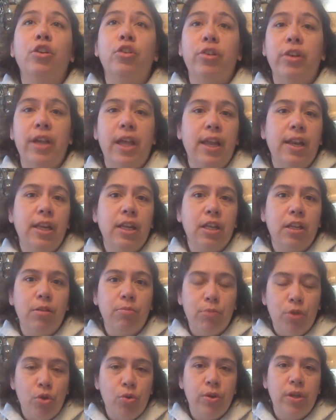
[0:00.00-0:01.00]
creating
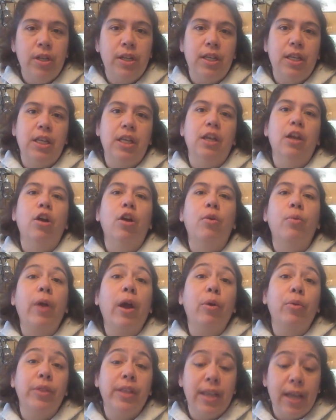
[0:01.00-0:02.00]
community
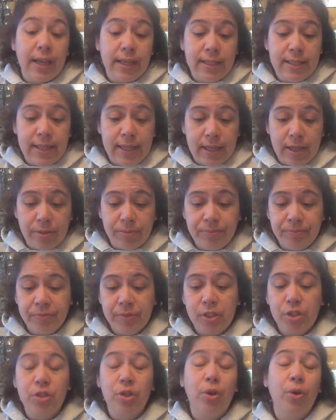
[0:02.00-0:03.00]
around the idea.
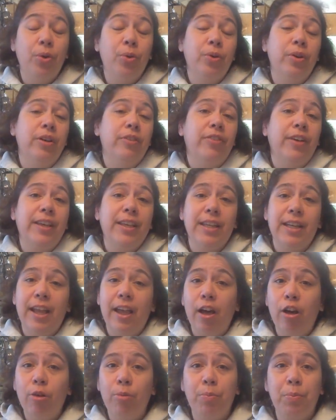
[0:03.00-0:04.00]
So if I can
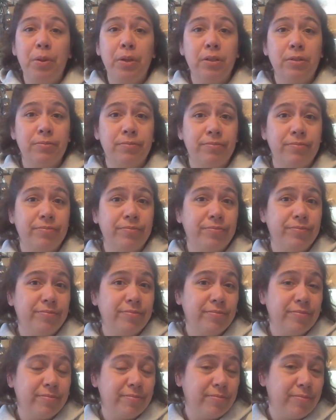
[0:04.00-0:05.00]
help
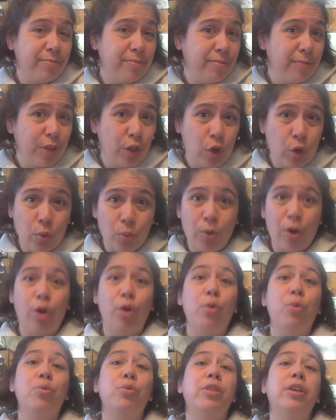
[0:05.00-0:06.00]

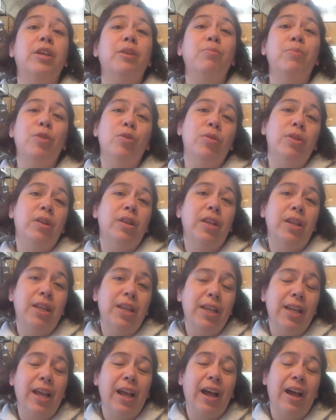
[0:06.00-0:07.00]
grow the
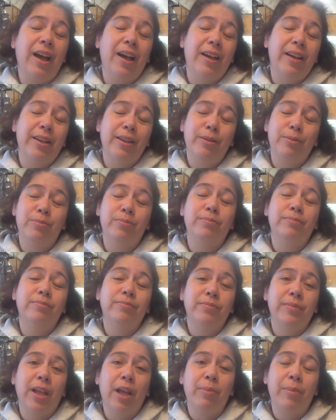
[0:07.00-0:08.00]
community, I'm,
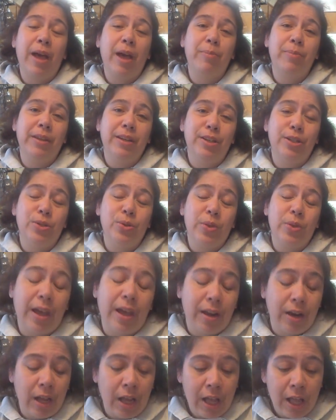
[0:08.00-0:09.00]
I'm happy to
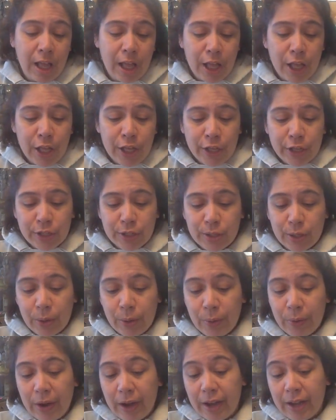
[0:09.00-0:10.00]
that. So
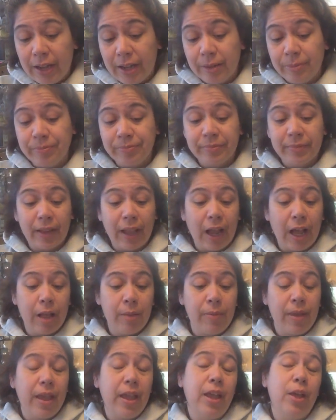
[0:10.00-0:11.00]
um,
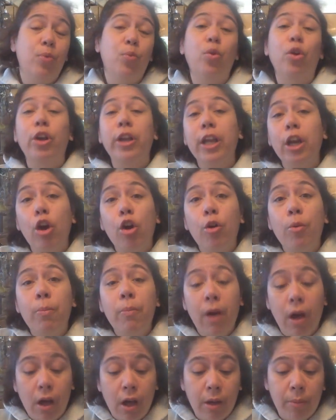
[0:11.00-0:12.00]
I'm a work-at-home
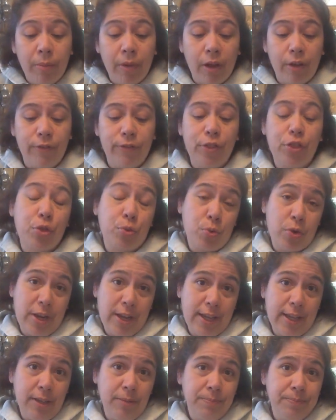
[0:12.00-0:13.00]
mom of
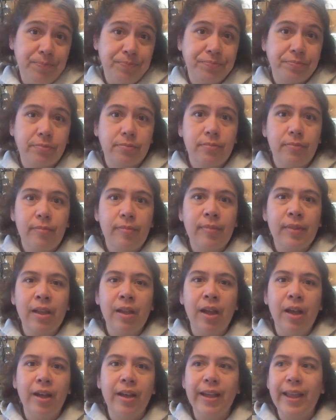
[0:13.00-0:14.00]
three,
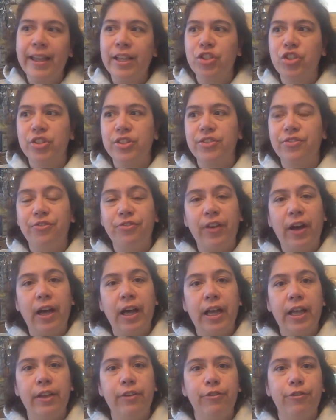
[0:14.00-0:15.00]
uh, ages
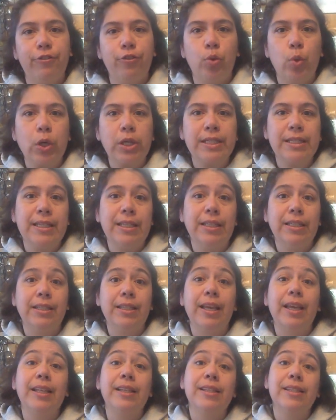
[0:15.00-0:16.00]
5, 14,
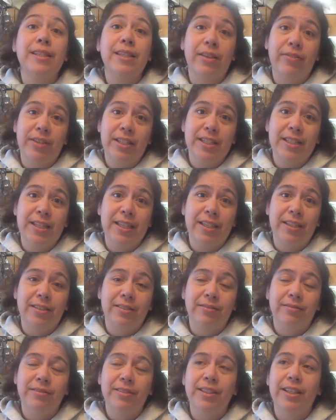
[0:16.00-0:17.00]
and 17.
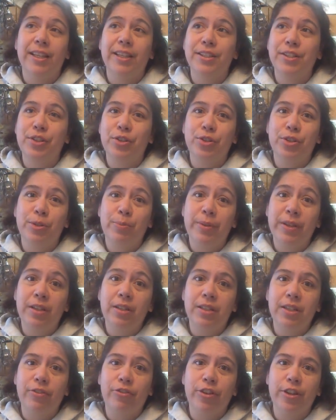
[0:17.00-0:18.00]
Yes, there's a
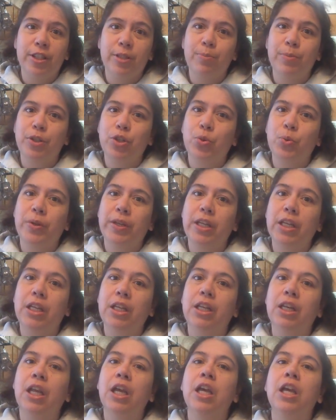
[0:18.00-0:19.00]
big difference
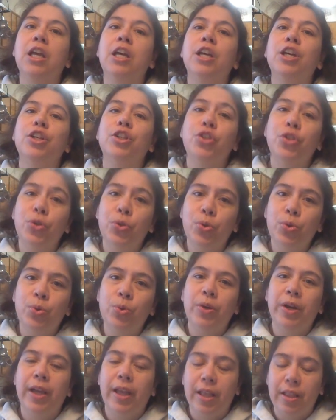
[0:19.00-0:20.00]
between
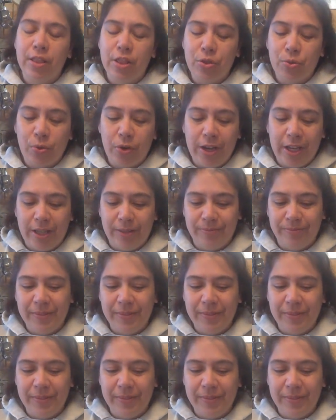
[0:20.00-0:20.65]
2 and 3,